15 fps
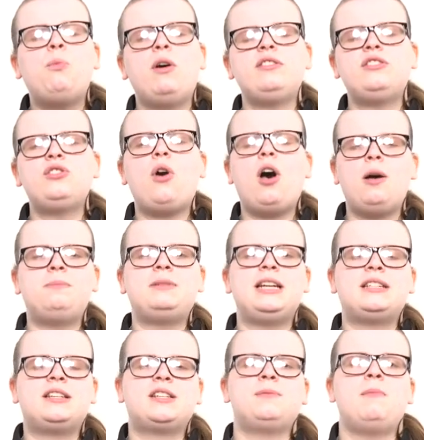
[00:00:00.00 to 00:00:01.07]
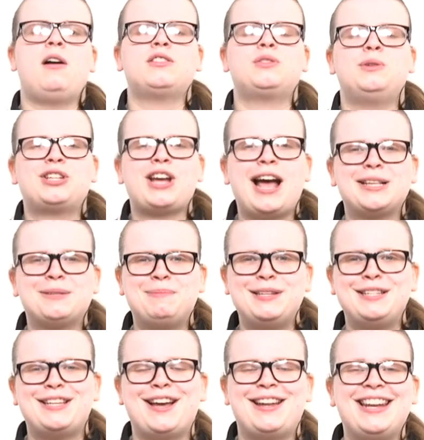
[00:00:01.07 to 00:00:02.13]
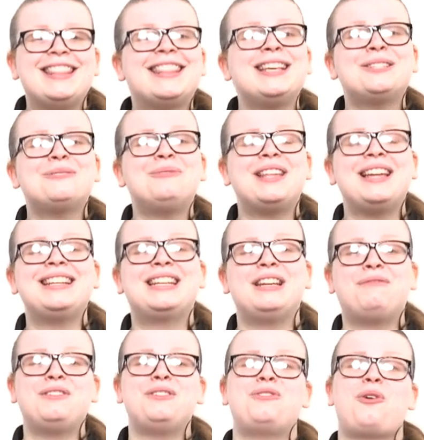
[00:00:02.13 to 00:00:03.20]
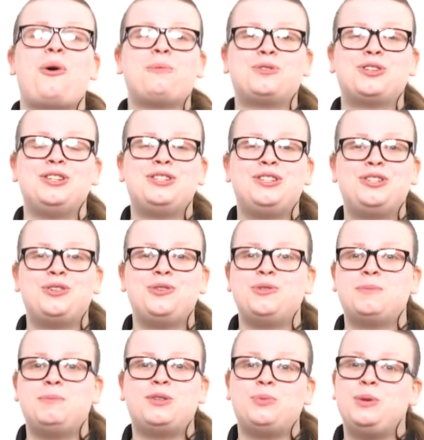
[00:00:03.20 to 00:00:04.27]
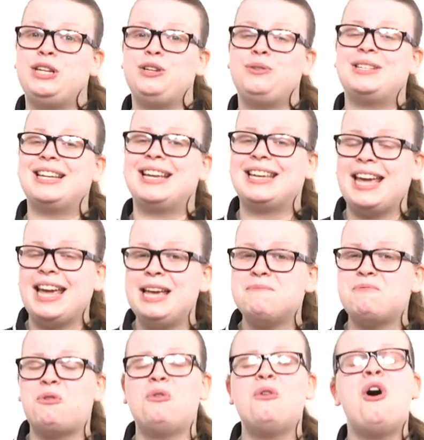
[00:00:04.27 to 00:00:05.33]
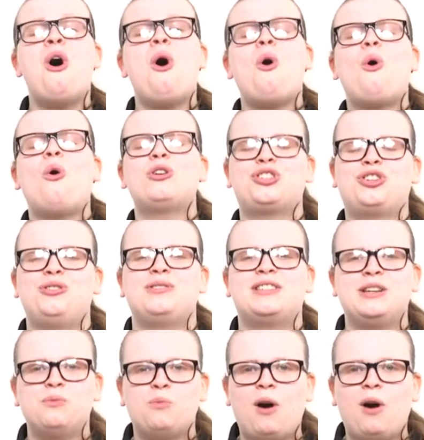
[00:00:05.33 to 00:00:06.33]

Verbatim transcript: once your update to Smart Switch has been done, this will then give you the option to choose between using a cable or choosing